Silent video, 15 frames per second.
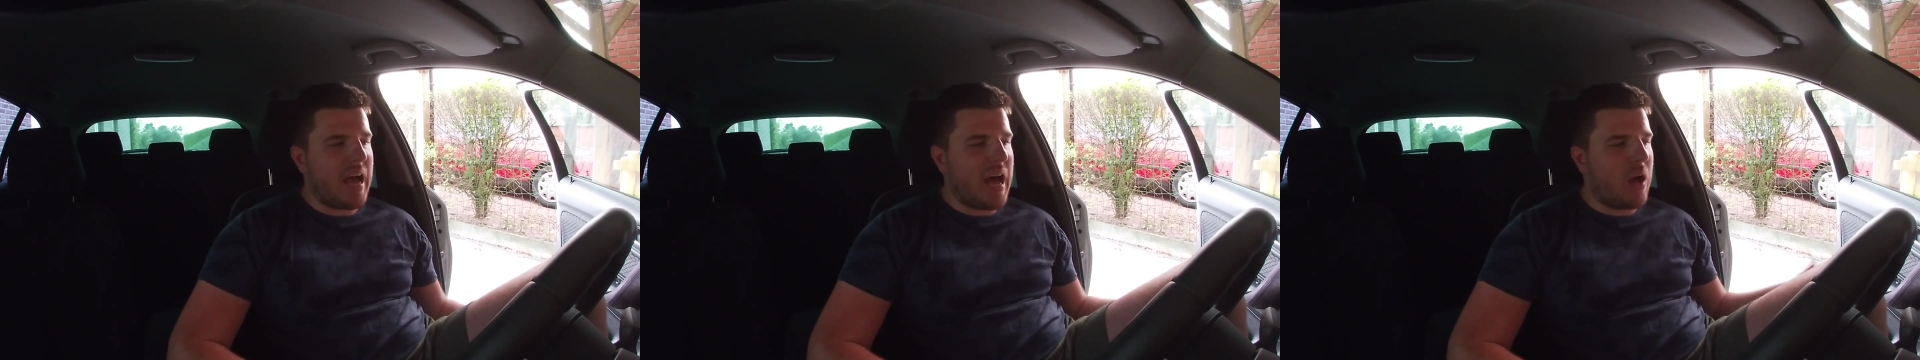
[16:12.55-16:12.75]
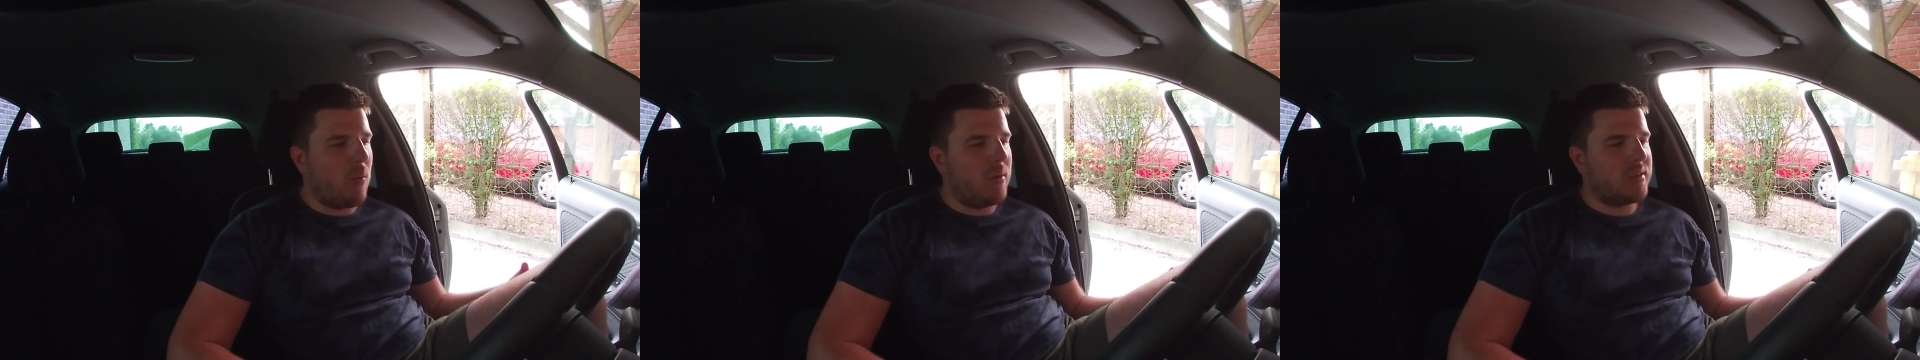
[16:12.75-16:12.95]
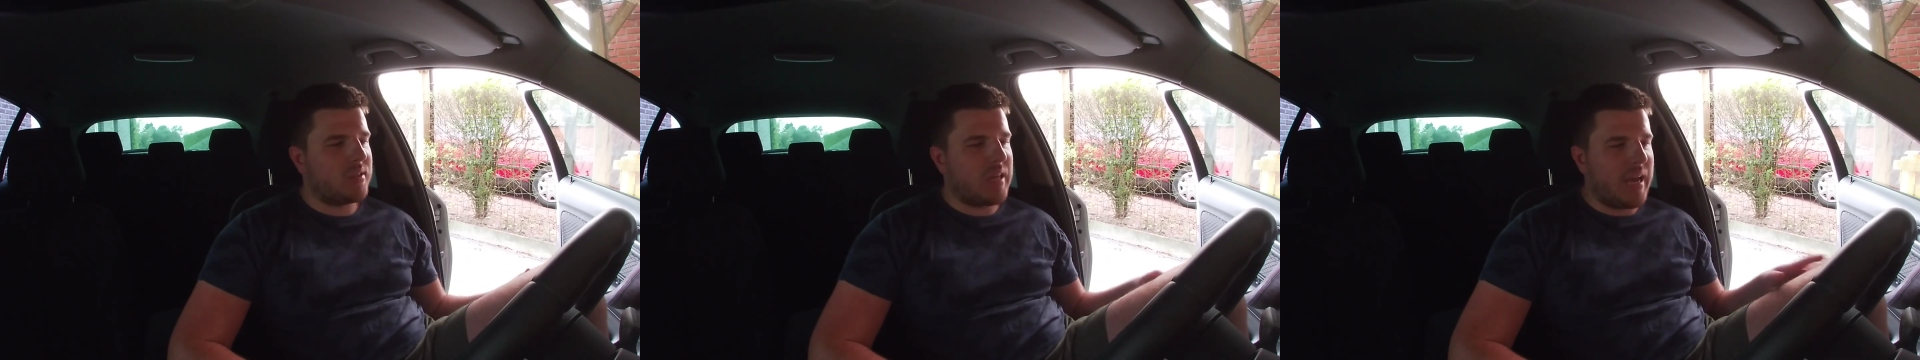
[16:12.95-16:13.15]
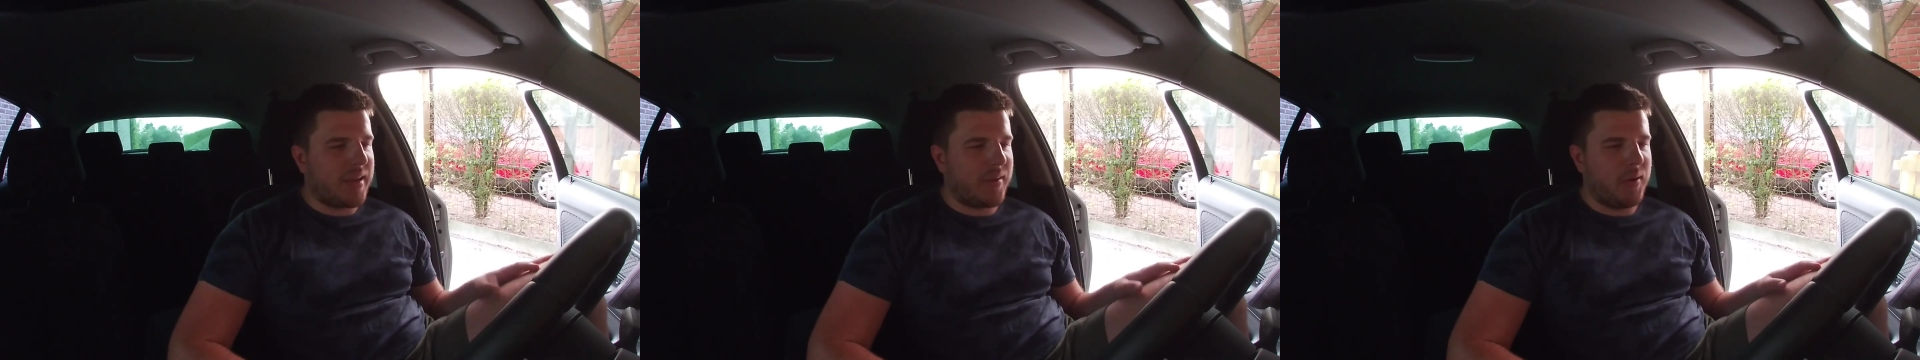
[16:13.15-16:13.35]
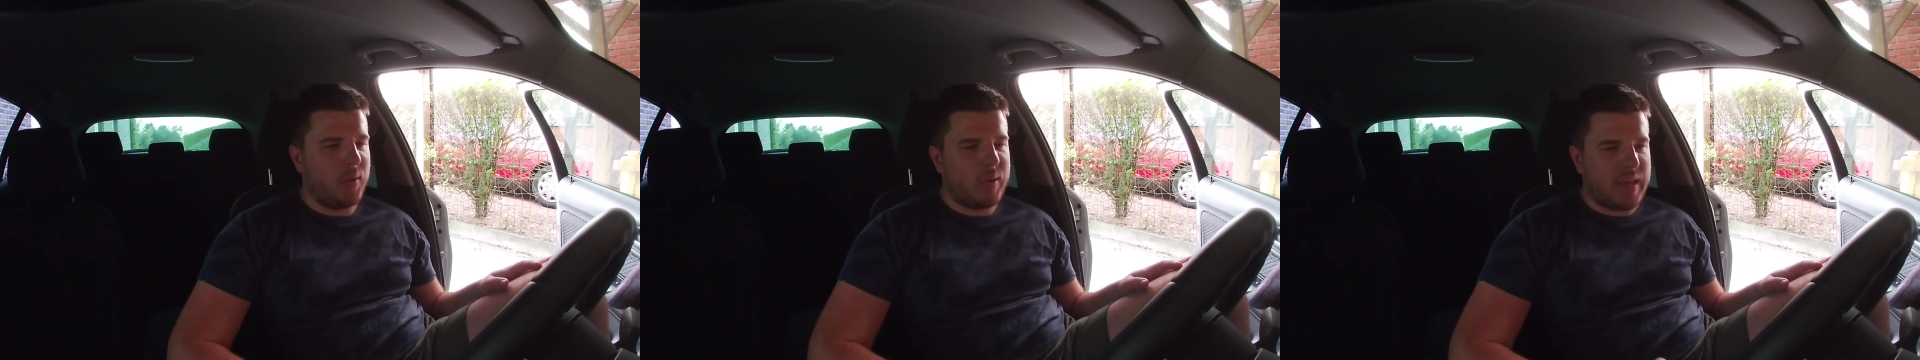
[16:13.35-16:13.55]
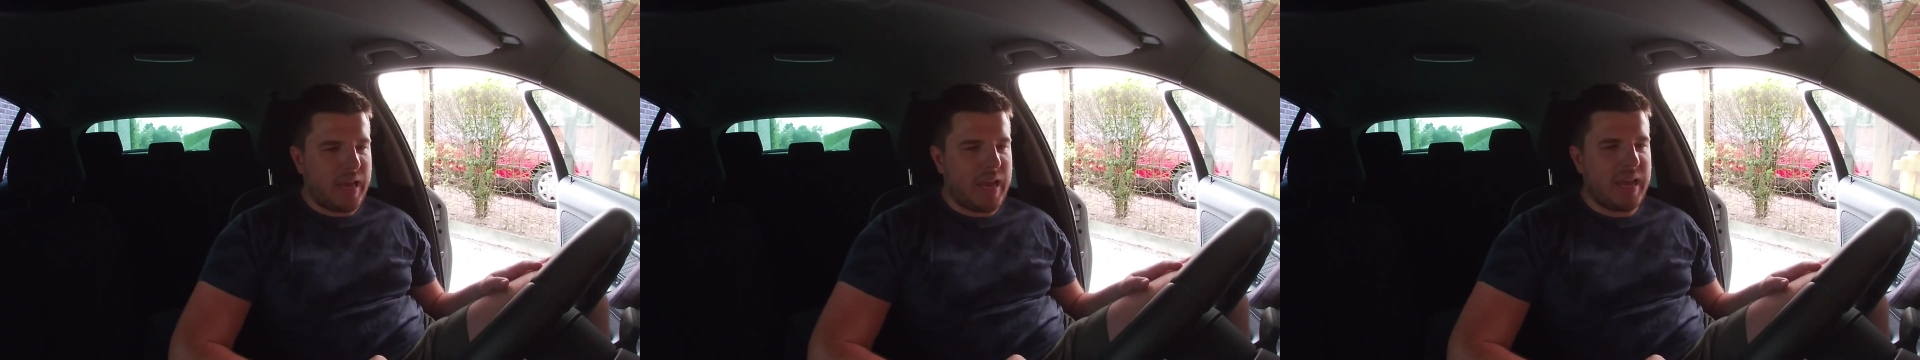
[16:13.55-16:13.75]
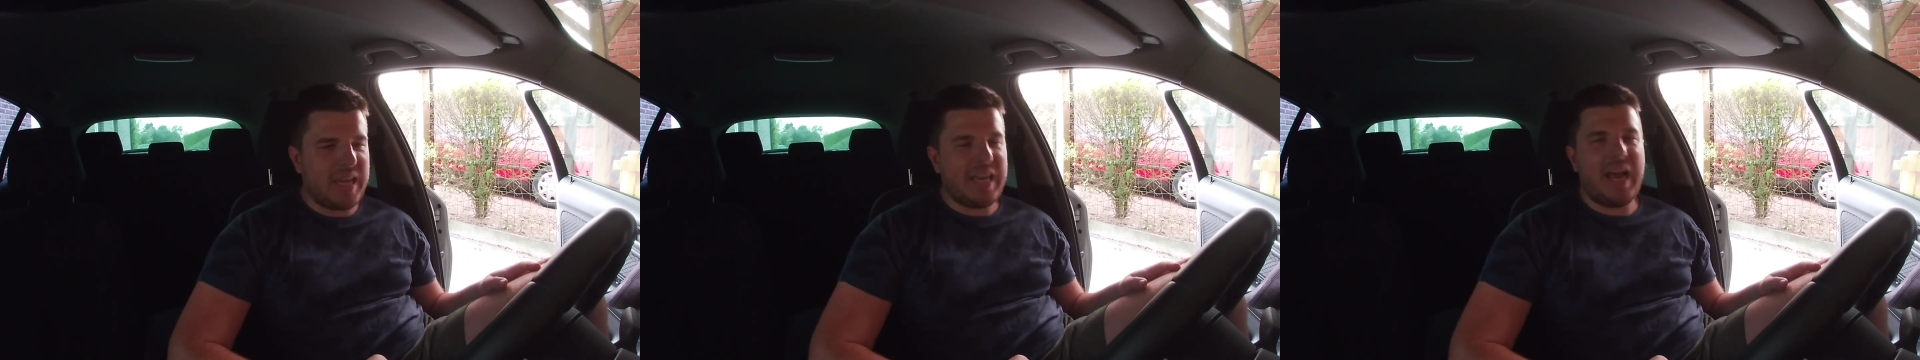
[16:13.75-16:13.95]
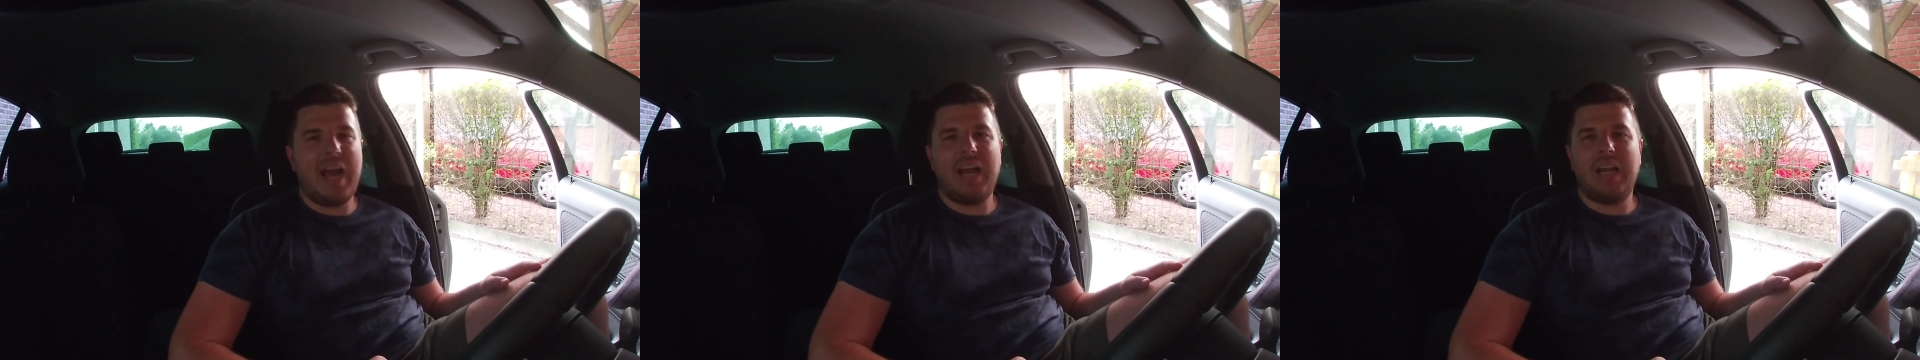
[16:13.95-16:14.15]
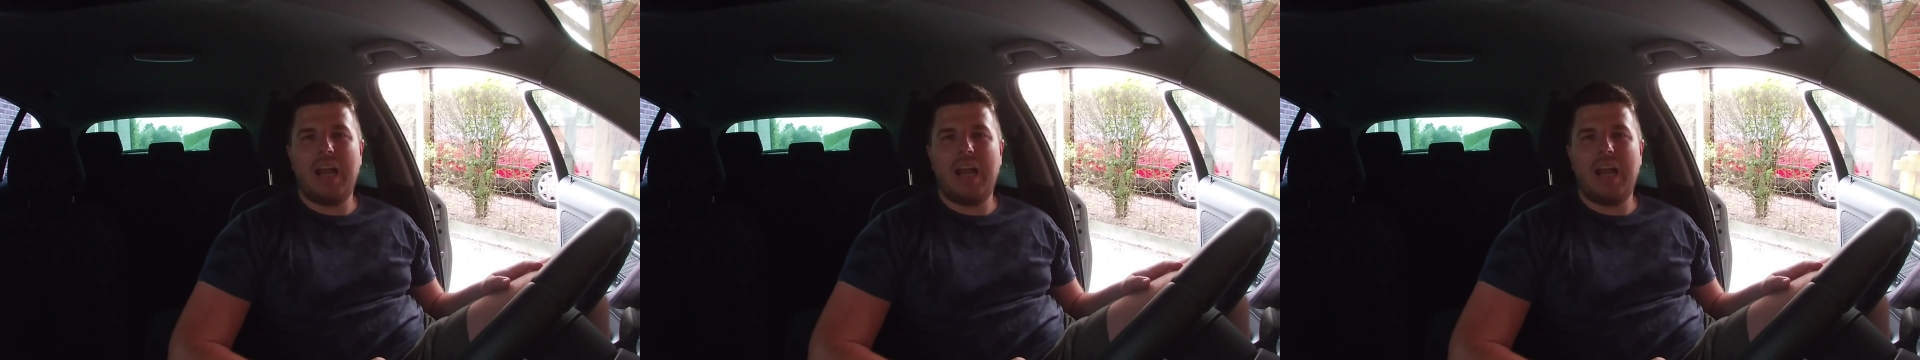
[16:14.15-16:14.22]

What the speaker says: I was like, okay, I